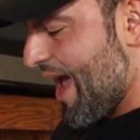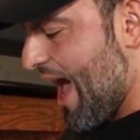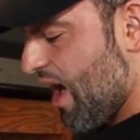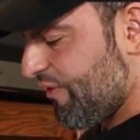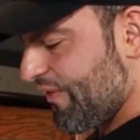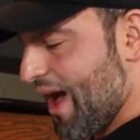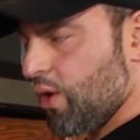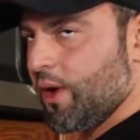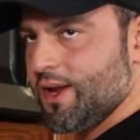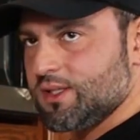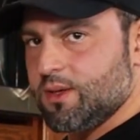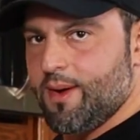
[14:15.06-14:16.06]
half hour
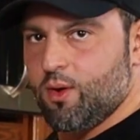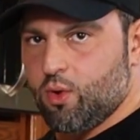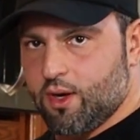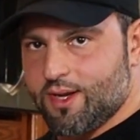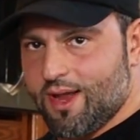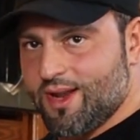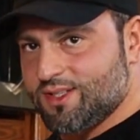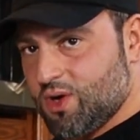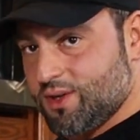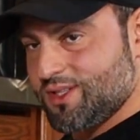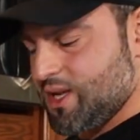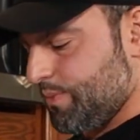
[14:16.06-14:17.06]
into my workout, I
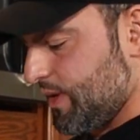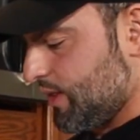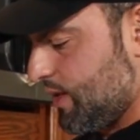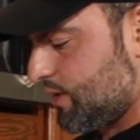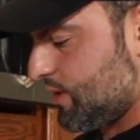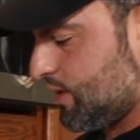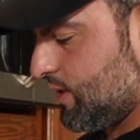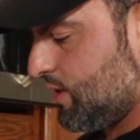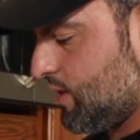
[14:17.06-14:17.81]
start sipping this.